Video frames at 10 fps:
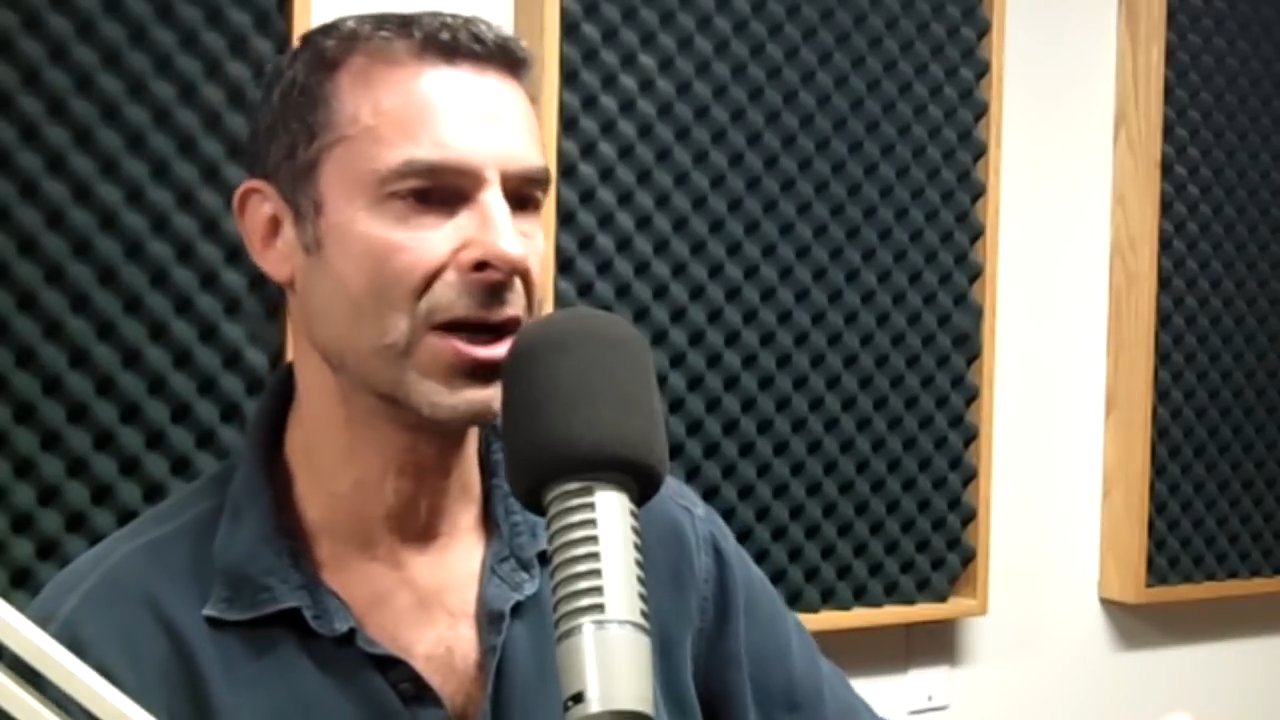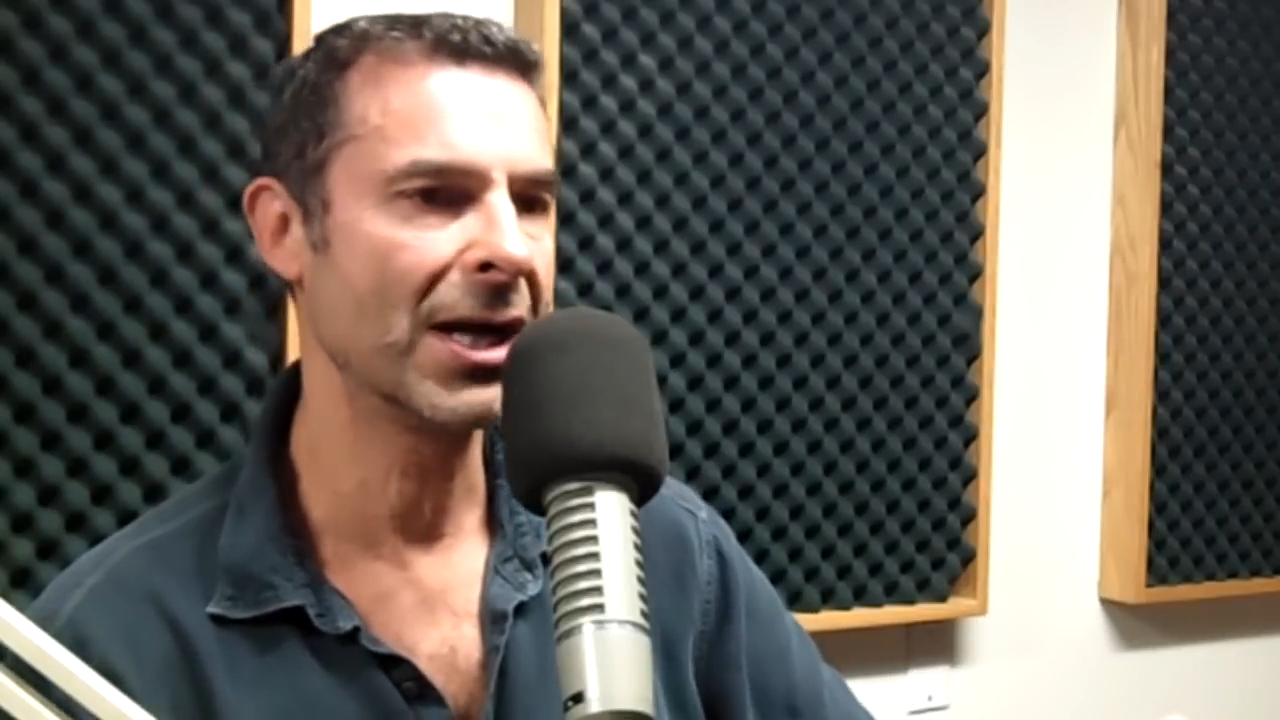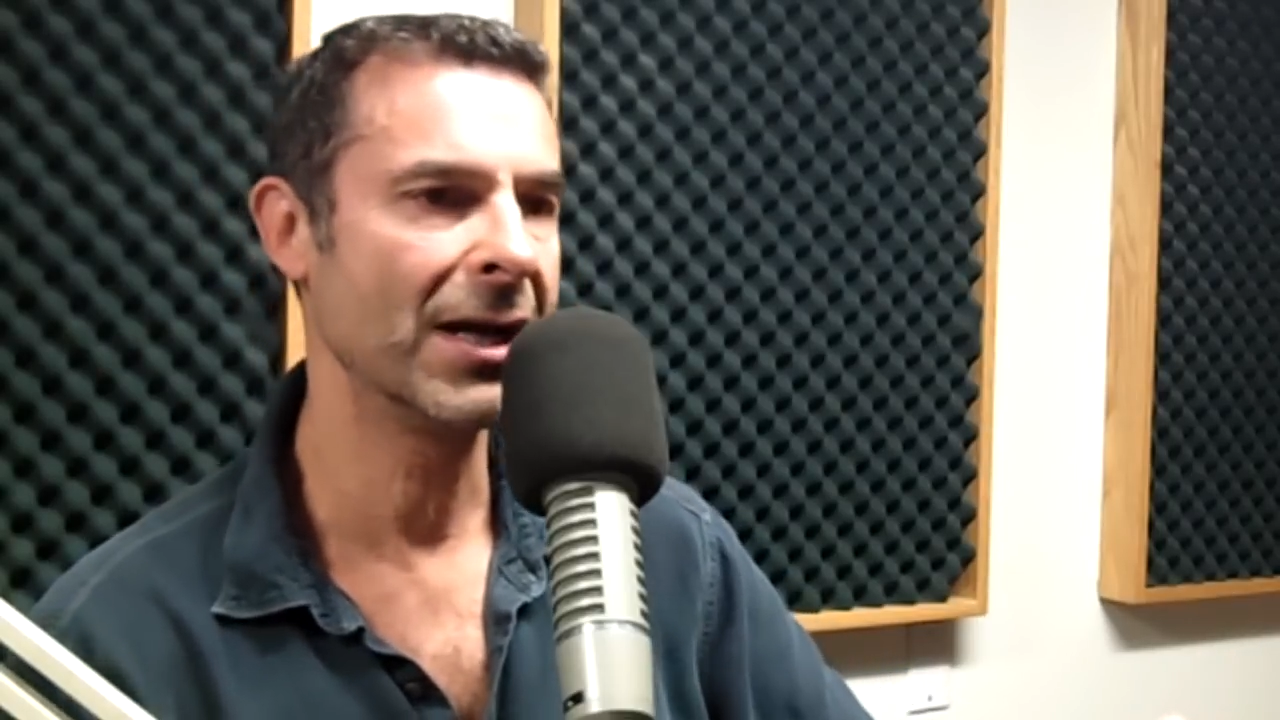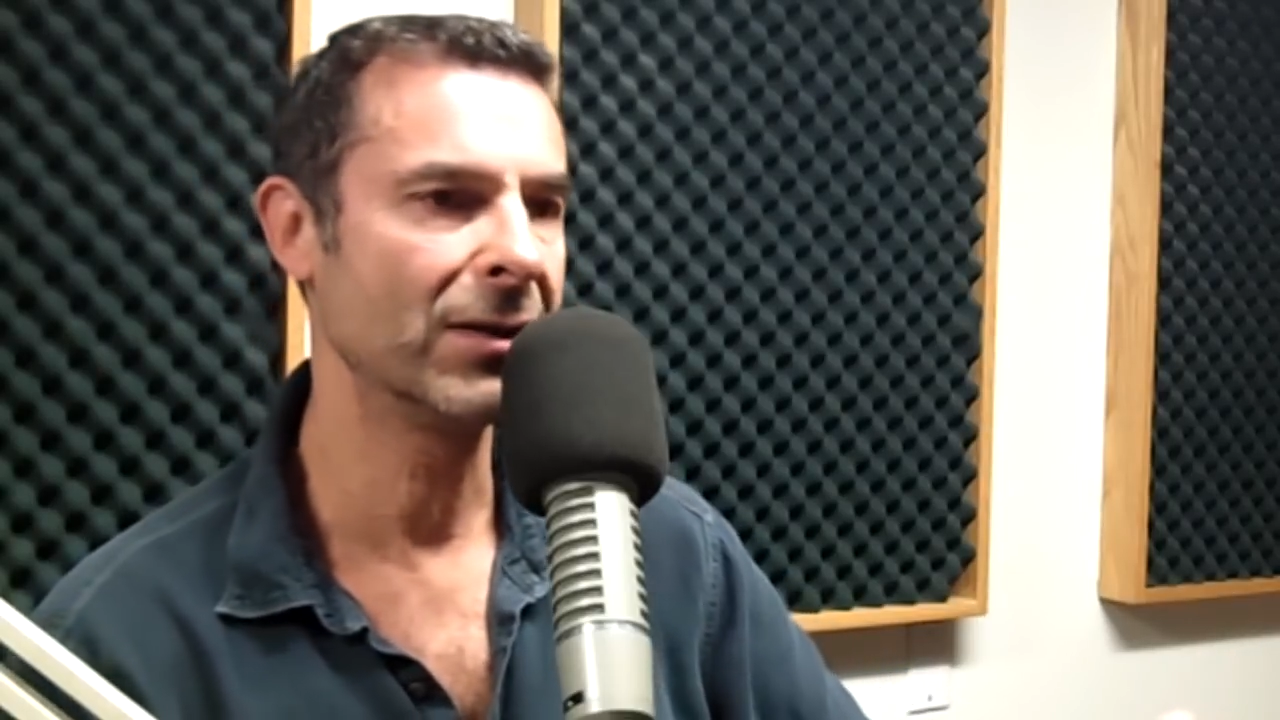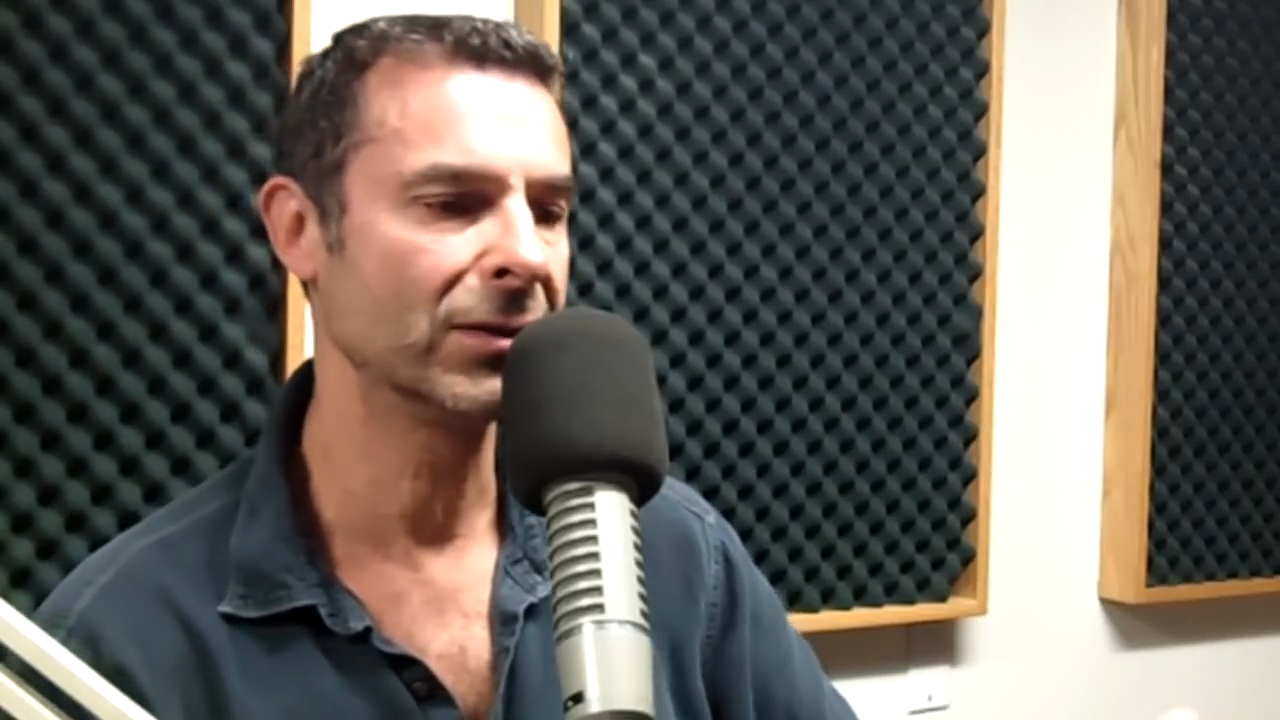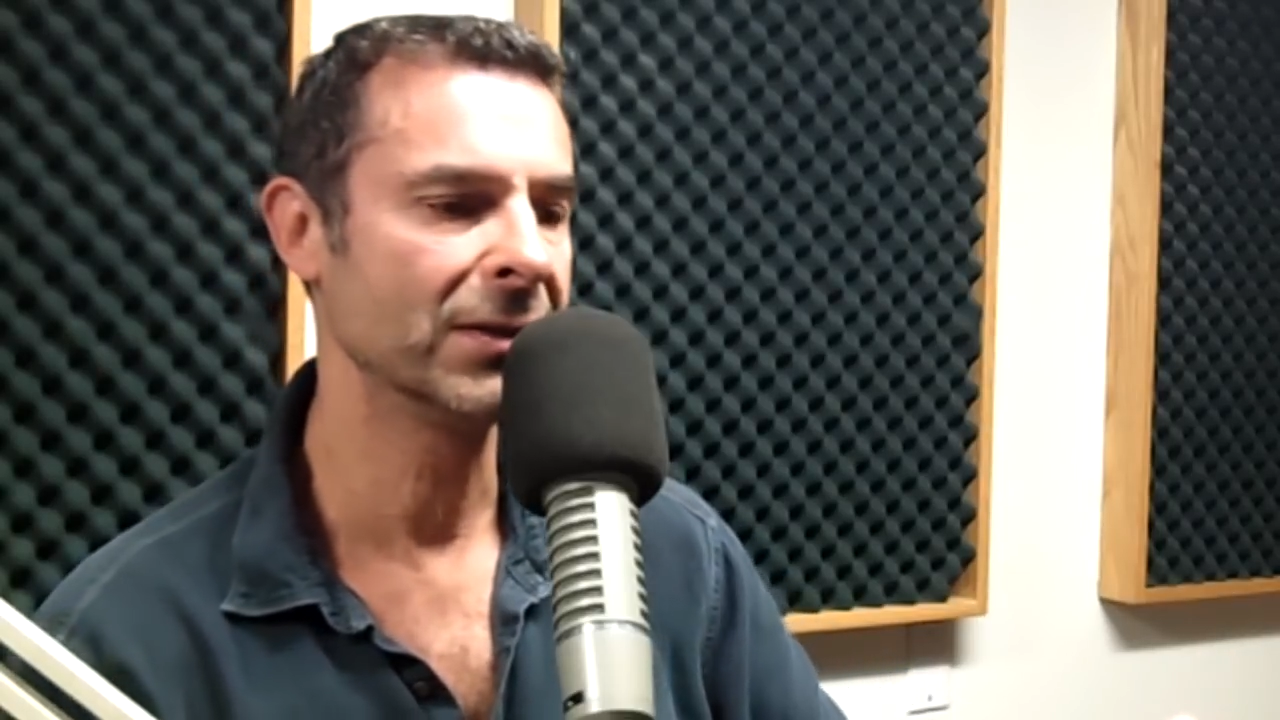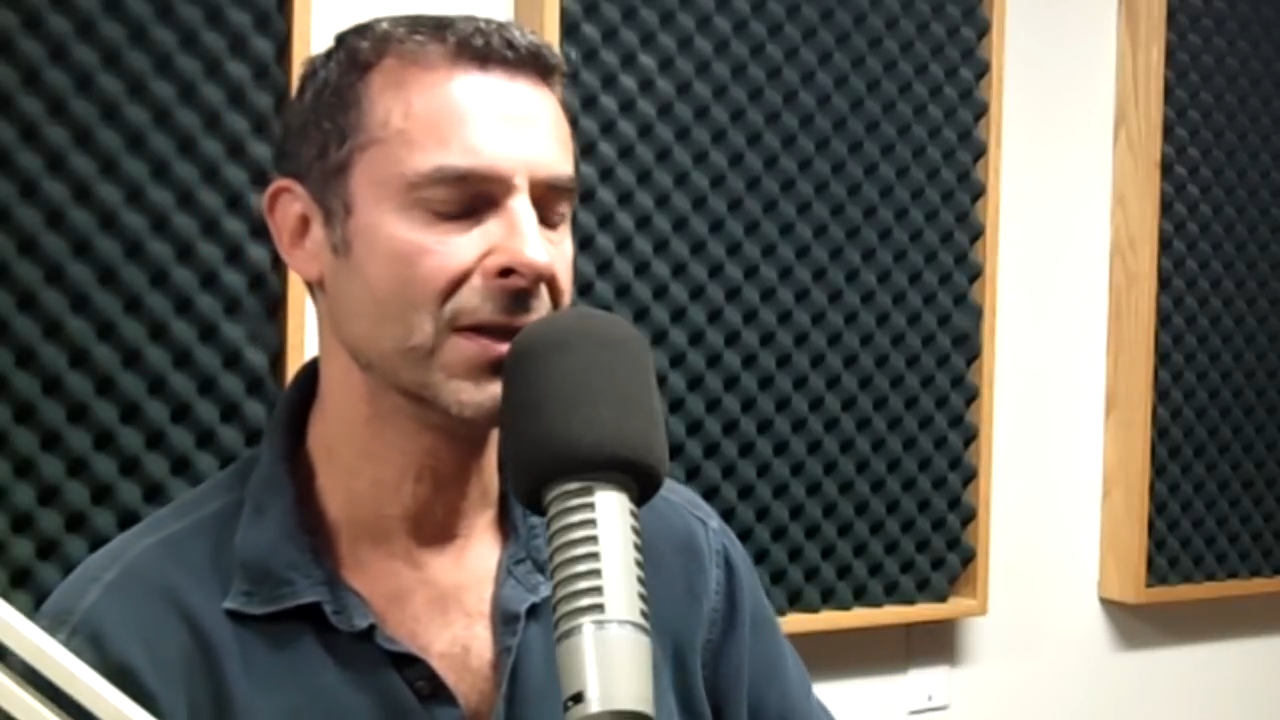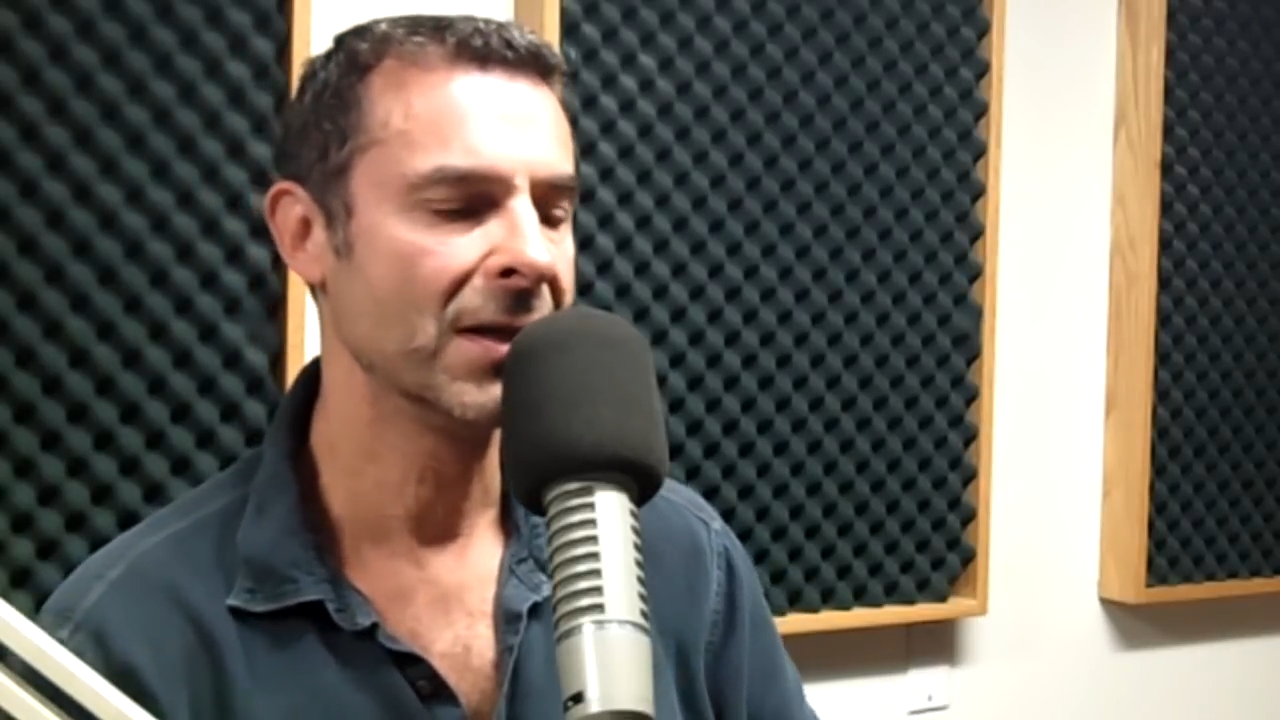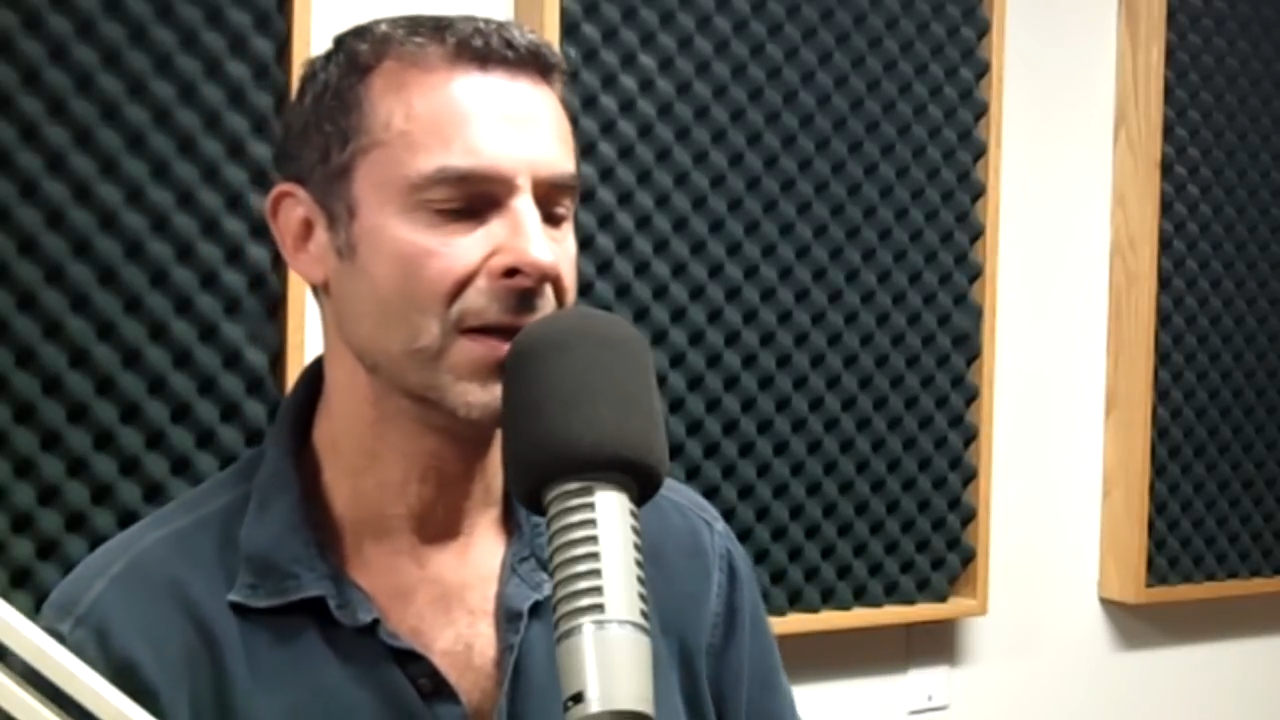are held